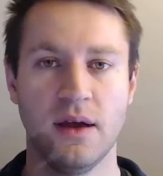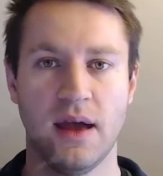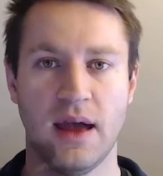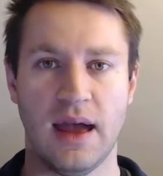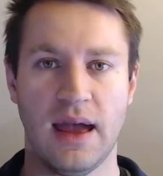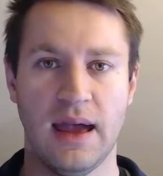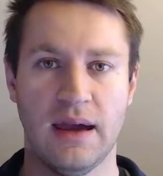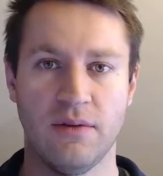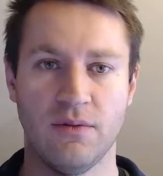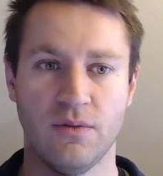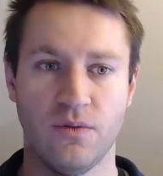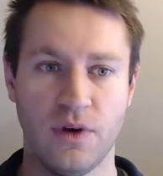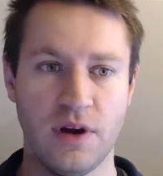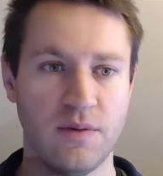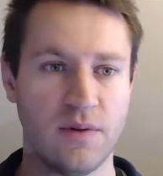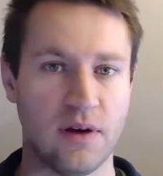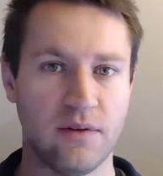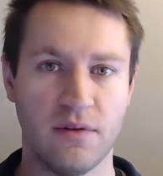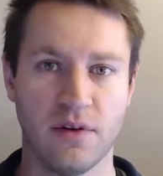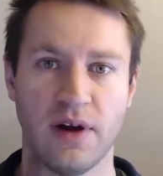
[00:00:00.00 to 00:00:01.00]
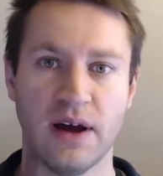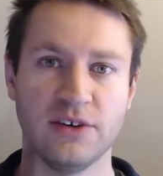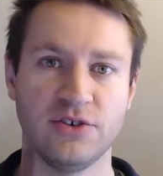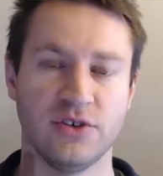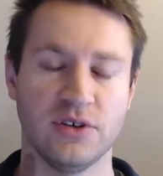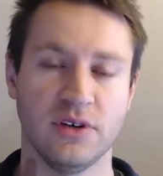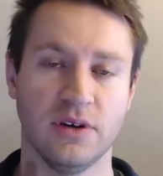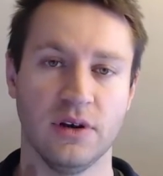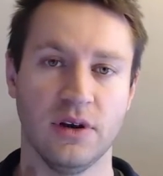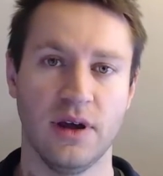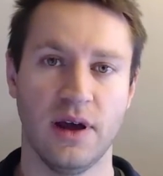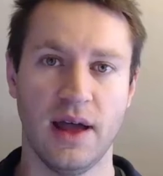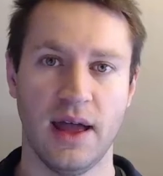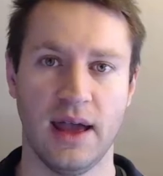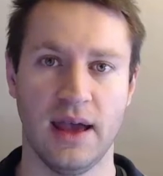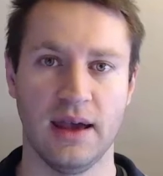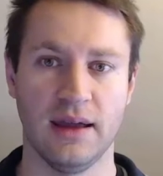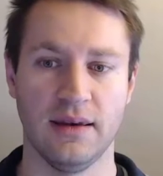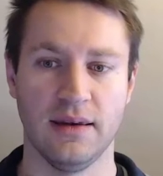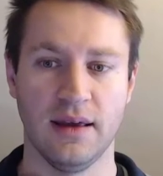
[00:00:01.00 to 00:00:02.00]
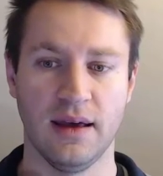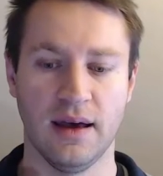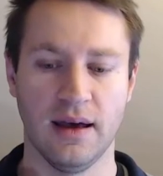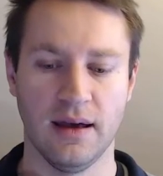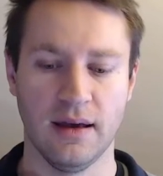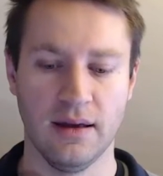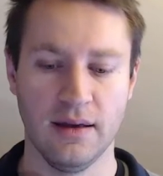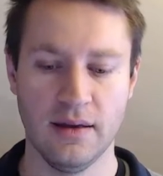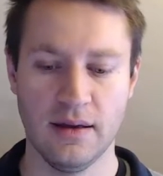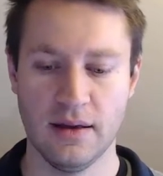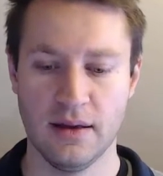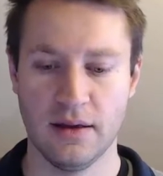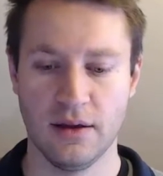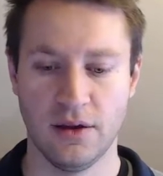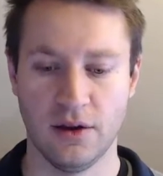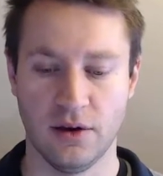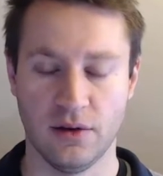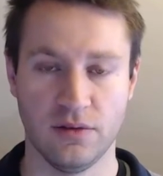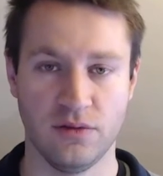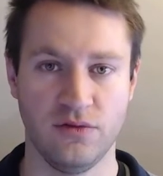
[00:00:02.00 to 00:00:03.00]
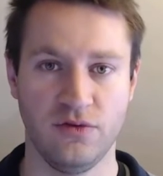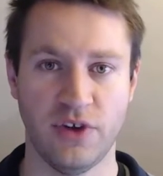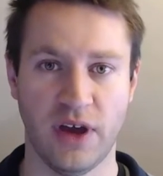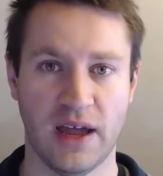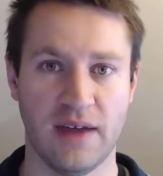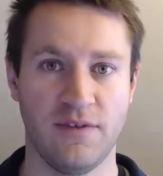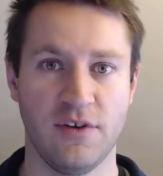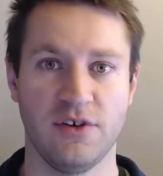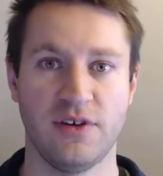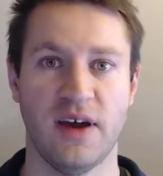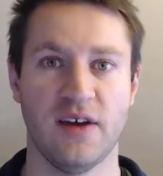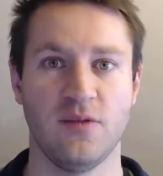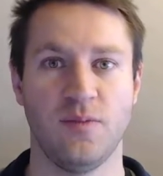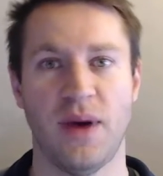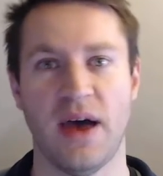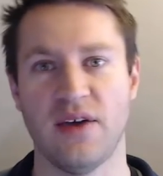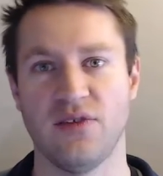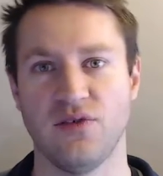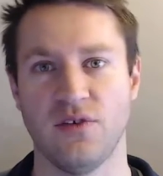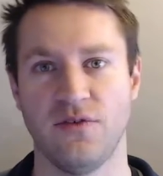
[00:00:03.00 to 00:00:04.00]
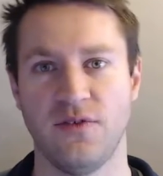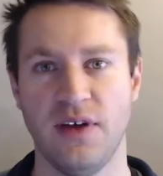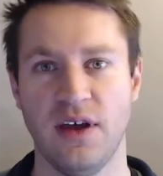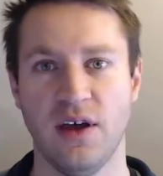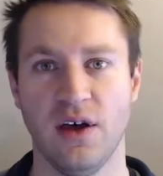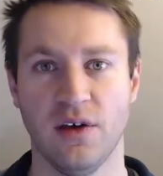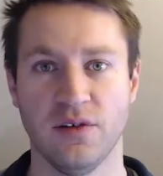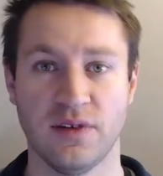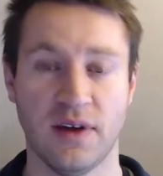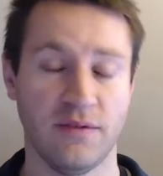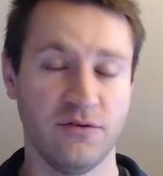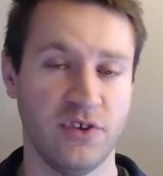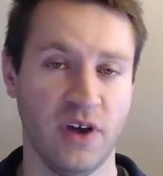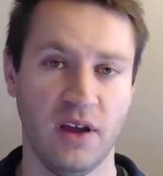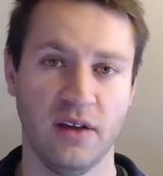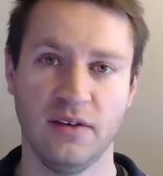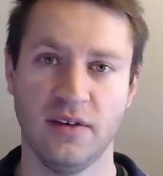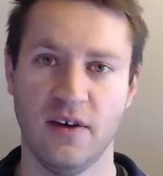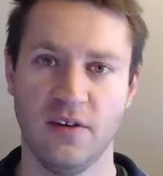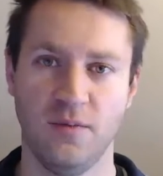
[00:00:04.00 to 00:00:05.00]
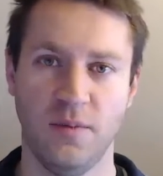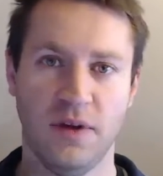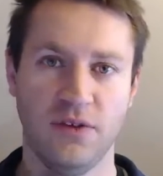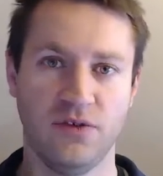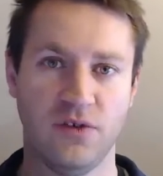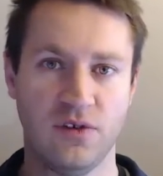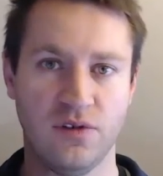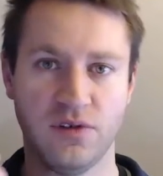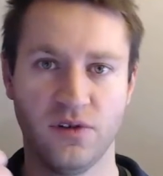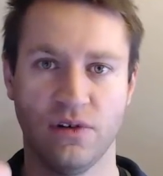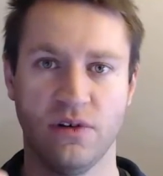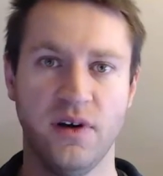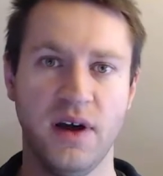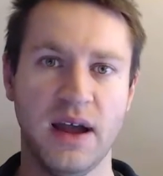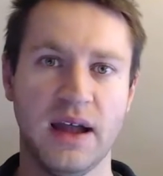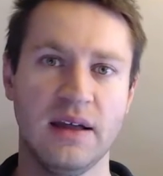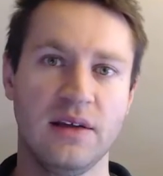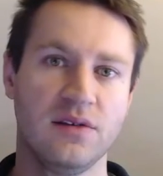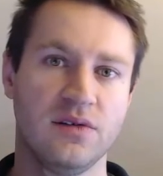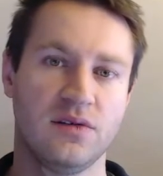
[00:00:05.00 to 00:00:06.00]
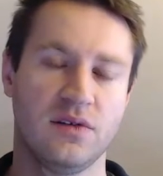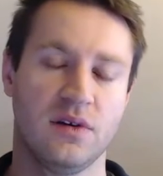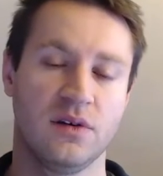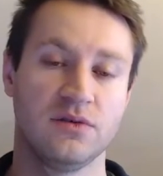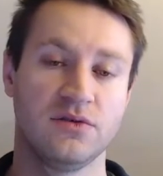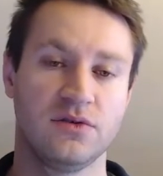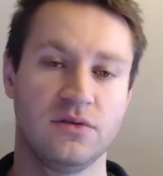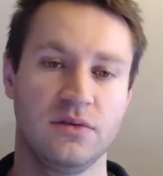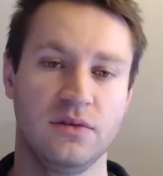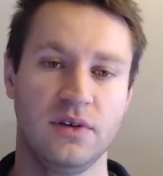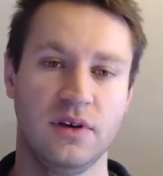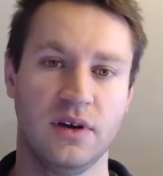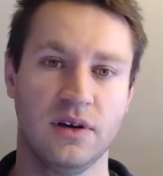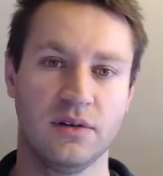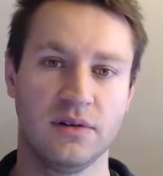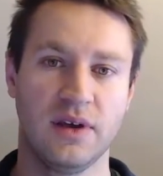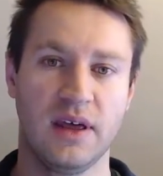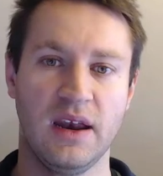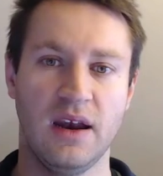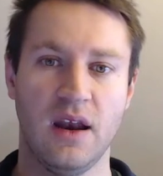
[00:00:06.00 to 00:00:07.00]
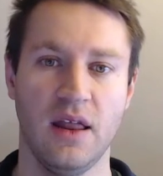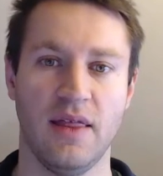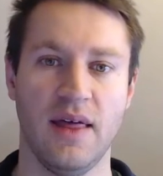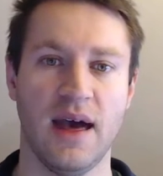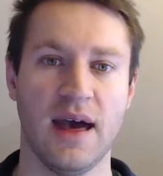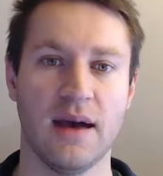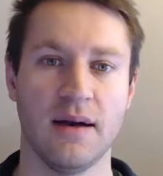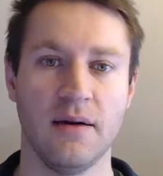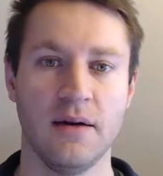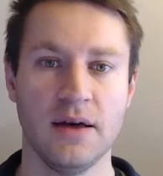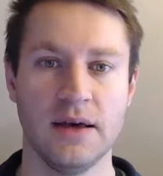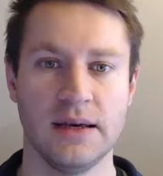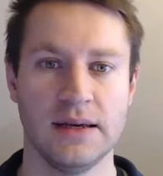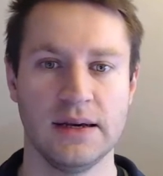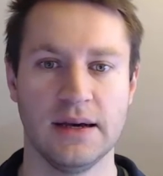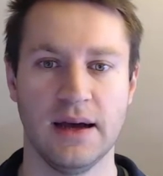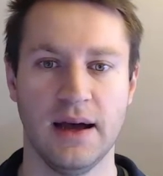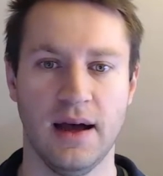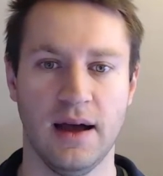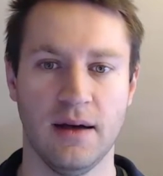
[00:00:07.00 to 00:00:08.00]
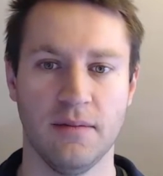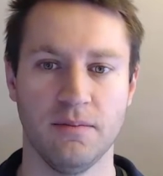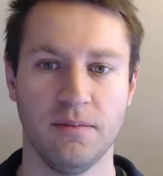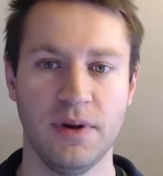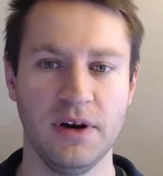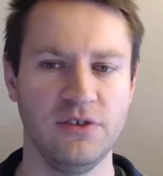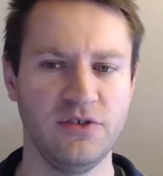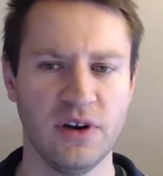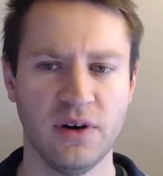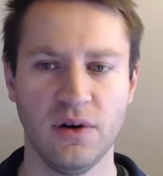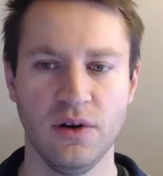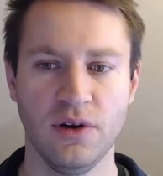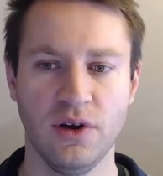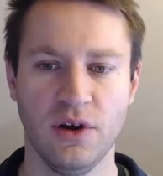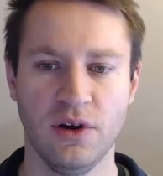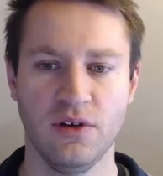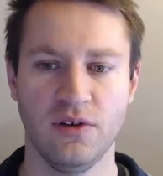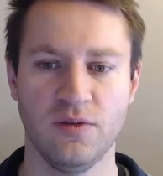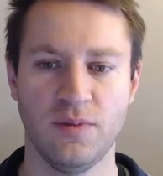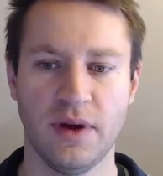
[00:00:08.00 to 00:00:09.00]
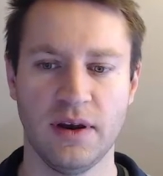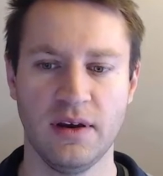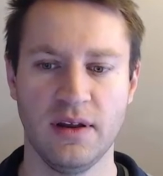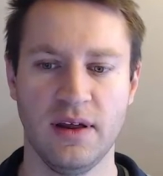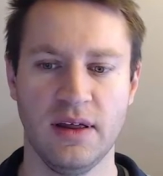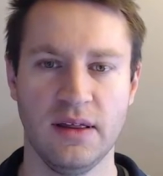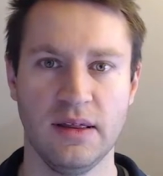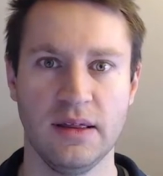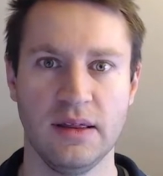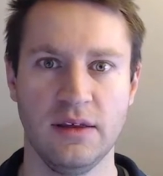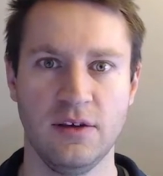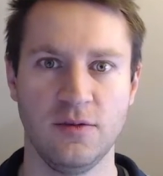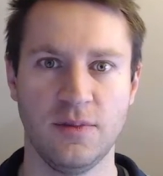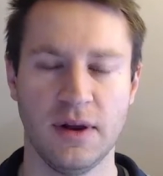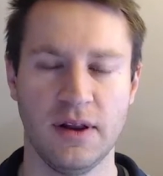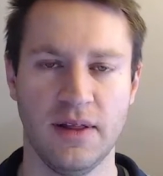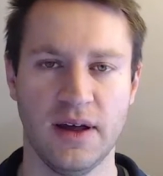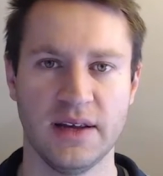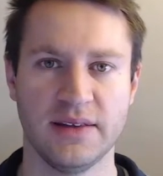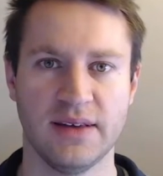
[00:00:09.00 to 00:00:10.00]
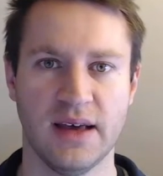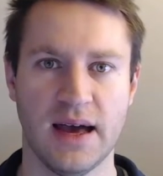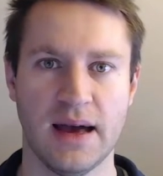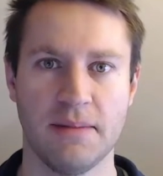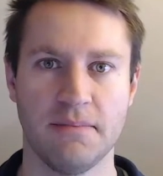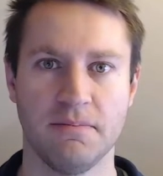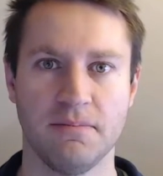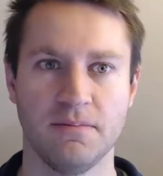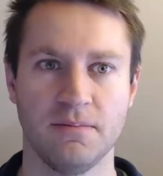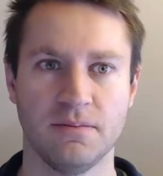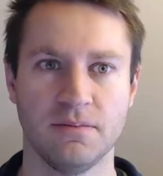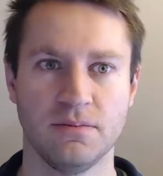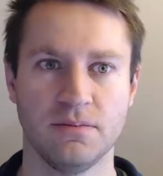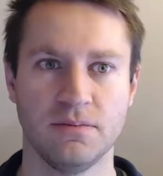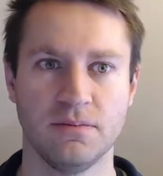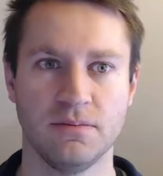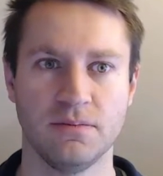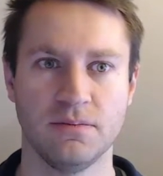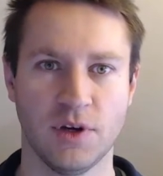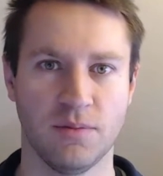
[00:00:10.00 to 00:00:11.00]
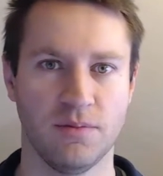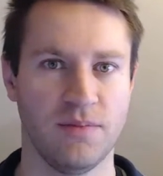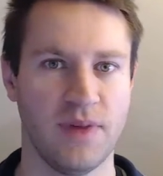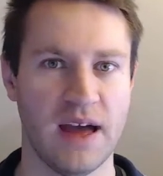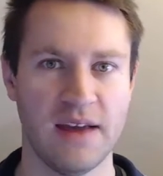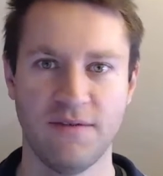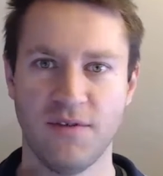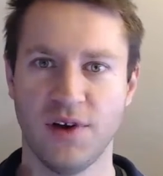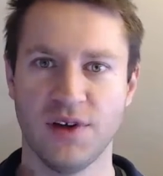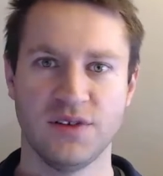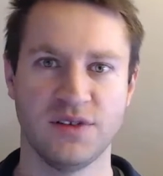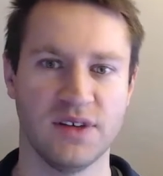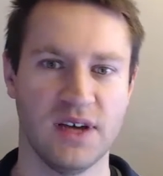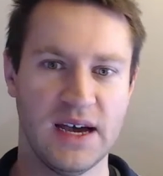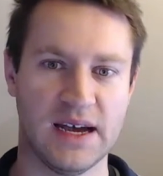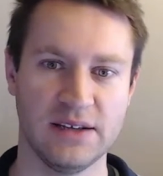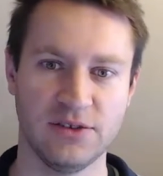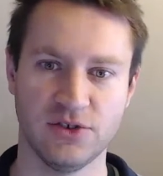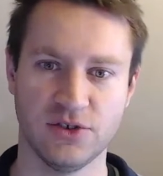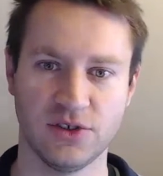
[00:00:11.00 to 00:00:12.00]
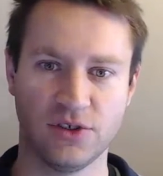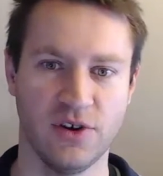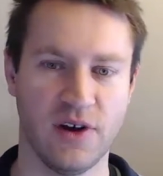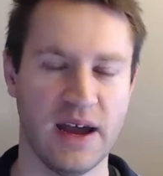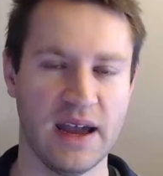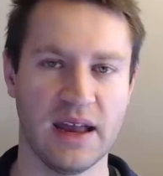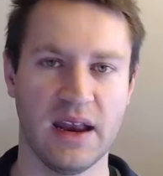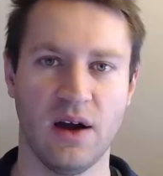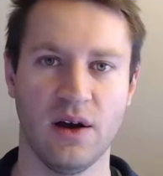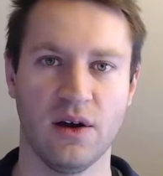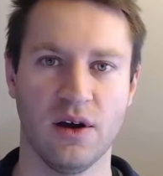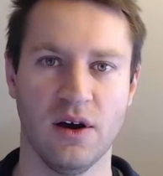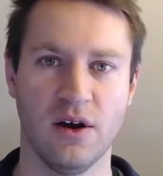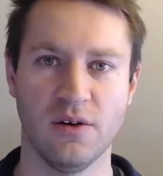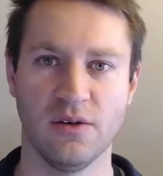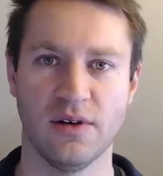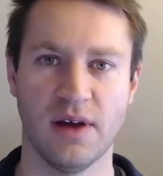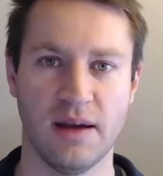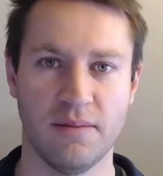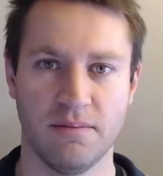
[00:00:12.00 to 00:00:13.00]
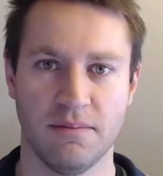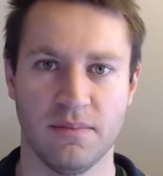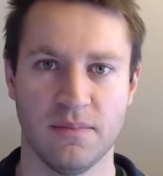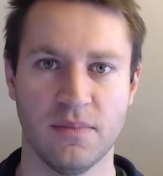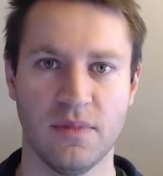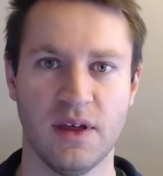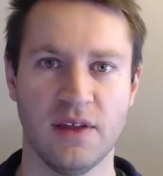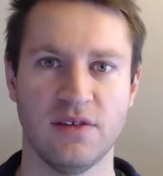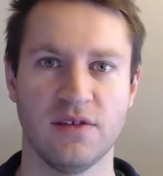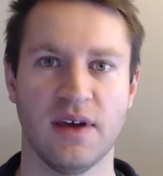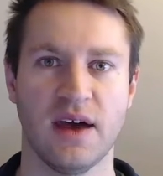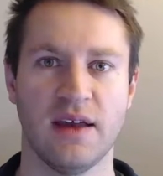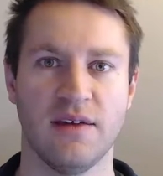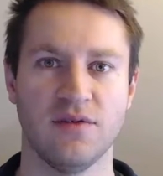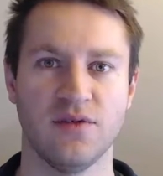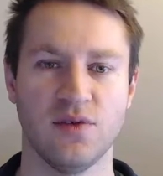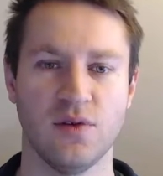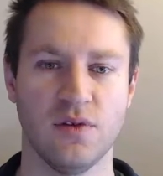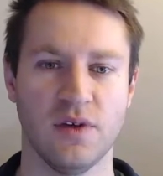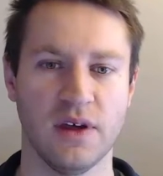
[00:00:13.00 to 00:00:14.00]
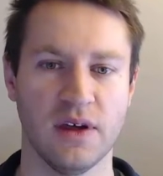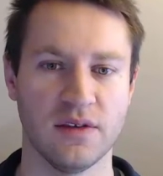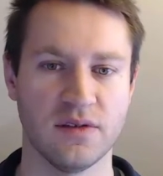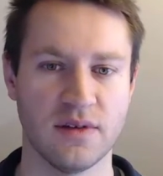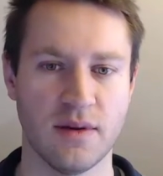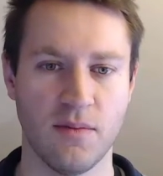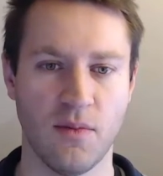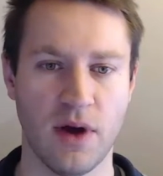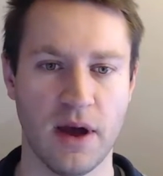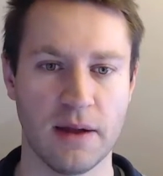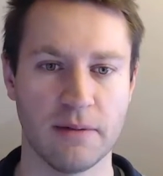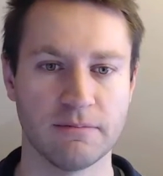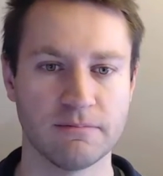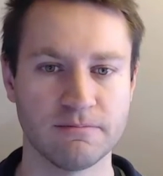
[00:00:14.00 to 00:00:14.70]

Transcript: and rerun regression and uh, you know check if your tests pass or fail. Self-checking test benches are great, so you know get into that. Um, but in general, you know you spend you spend a lot of time you know, headphones on just cranking out code, and it's kind of soothing in some way.